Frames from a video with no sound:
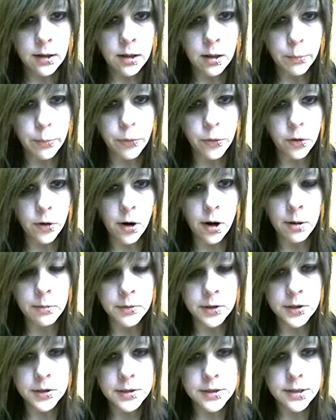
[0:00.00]

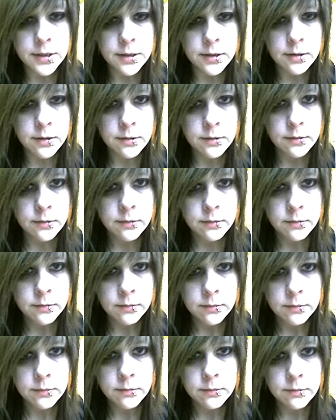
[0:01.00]
Promise.
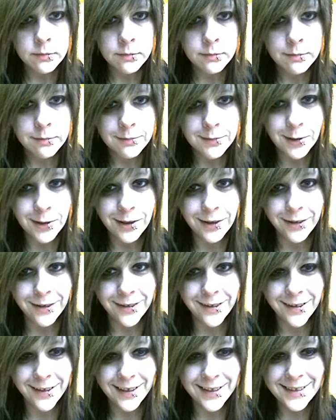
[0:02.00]

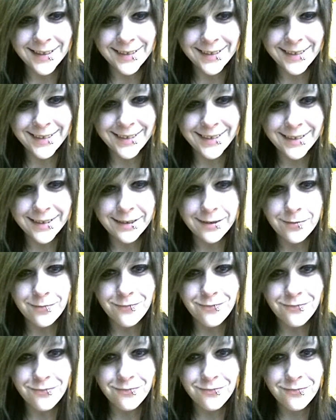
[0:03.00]
Oh!
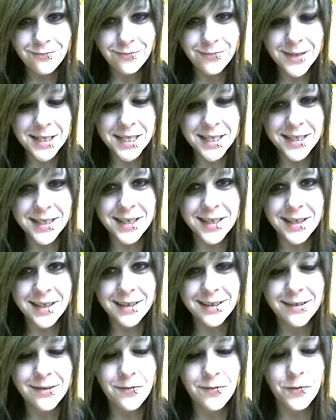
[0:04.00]
These
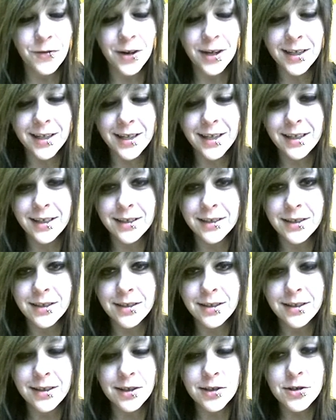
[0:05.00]
fucking...
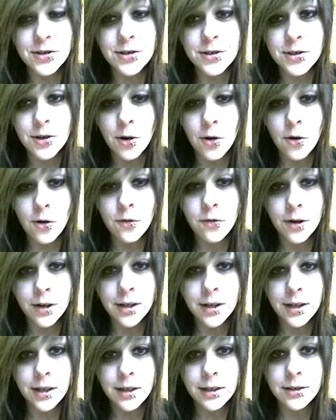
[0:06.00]
They're so
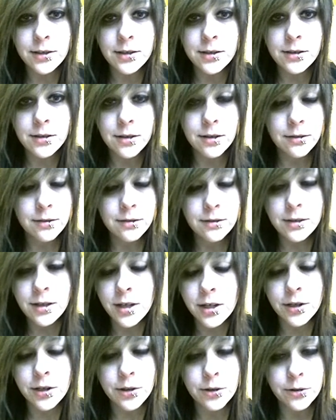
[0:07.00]
fucking
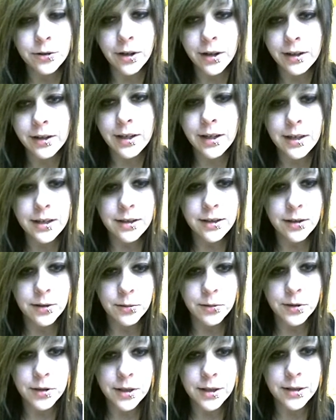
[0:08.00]
cute. I can't deal
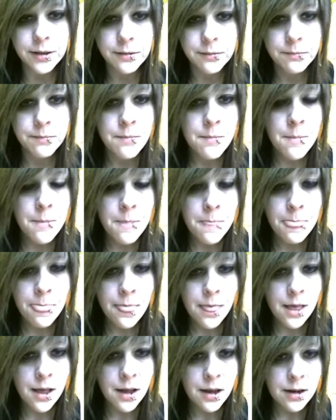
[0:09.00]
with it.
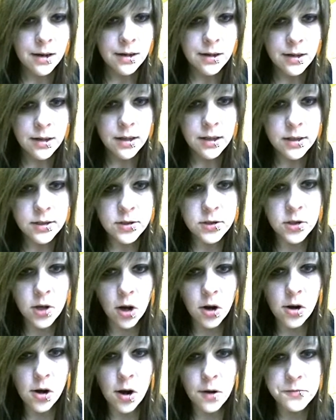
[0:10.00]
It's not
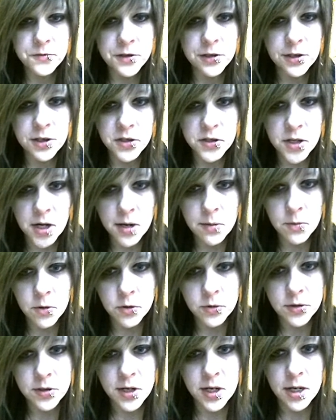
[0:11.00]
often a
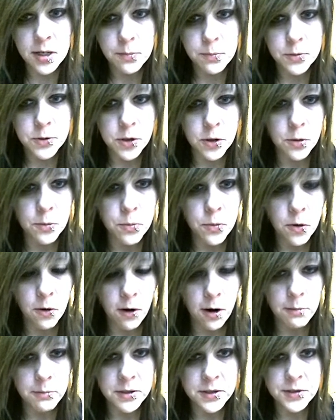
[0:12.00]
Deimos keeps her
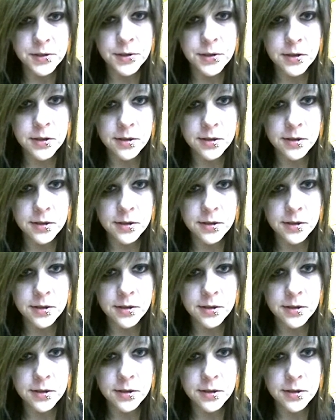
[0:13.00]
promises.